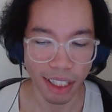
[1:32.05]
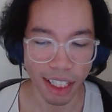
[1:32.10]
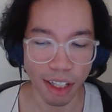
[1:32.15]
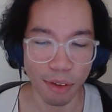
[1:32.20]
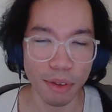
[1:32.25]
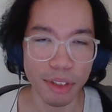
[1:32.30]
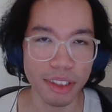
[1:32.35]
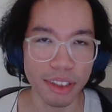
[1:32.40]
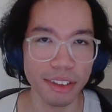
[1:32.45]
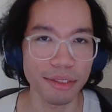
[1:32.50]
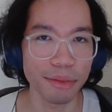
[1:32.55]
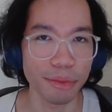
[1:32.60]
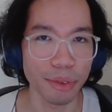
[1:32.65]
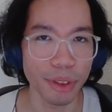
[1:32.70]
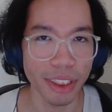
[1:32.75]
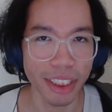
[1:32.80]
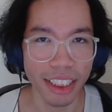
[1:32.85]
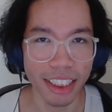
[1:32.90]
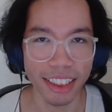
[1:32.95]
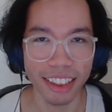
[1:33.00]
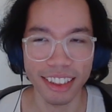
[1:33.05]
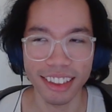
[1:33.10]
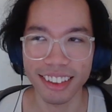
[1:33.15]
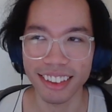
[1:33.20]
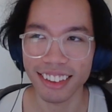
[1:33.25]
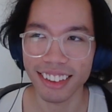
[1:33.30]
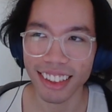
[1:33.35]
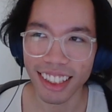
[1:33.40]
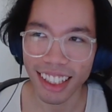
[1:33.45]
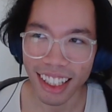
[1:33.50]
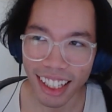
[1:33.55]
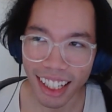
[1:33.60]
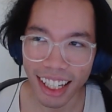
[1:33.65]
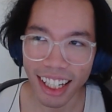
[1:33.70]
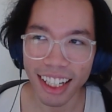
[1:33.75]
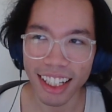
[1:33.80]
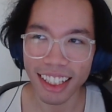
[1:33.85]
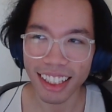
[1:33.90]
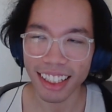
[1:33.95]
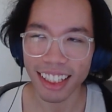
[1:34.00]
I wasn't really
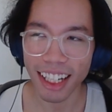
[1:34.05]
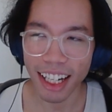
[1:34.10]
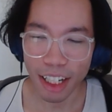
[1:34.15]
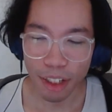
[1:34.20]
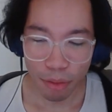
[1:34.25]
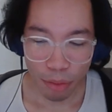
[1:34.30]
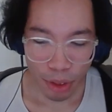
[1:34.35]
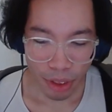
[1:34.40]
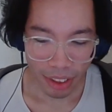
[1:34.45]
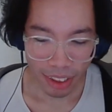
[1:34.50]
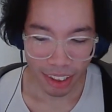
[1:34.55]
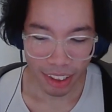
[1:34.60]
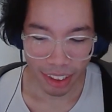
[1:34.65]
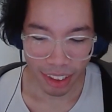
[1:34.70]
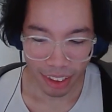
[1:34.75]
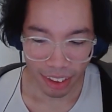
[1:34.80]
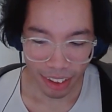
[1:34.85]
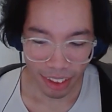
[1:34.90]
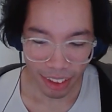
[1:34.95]
I was